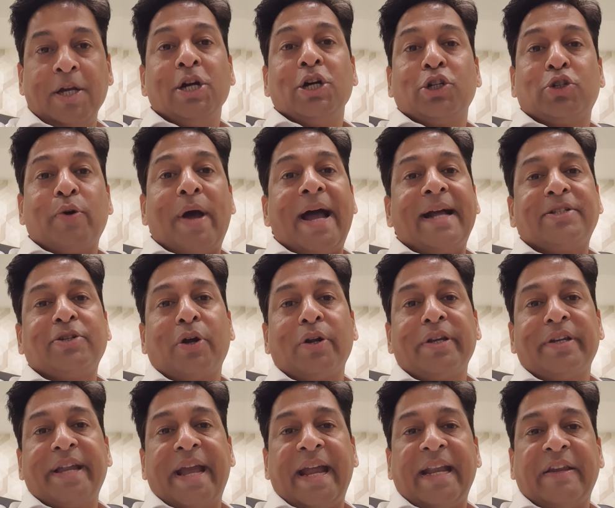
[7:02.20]
So as
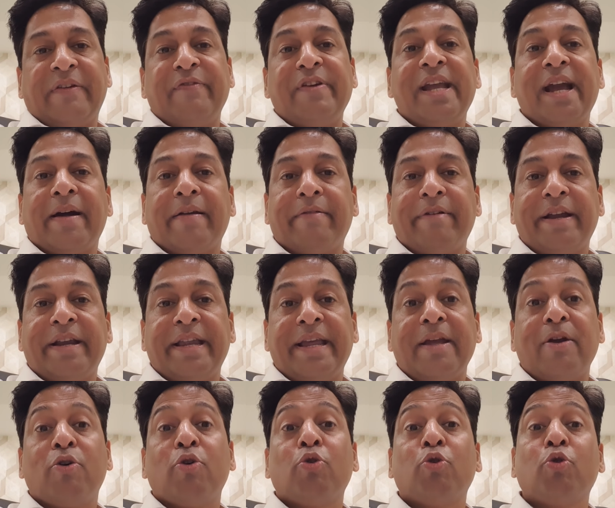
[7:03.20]
on date, we are
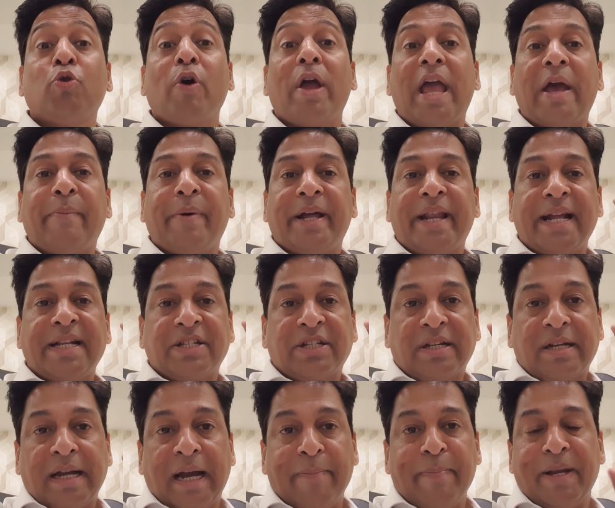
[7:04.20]
reading whoever has
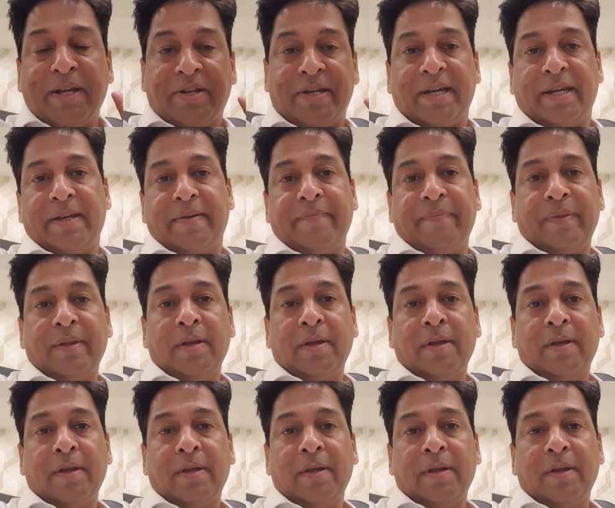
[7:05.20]
committed.